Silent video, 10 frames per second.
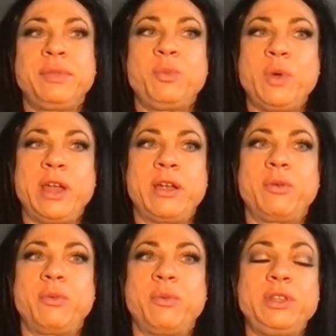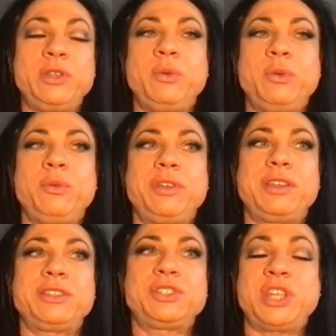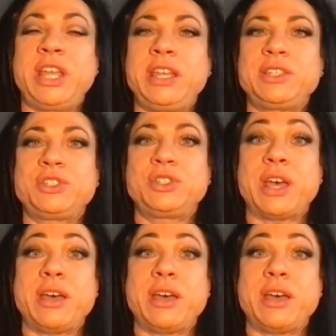where when you change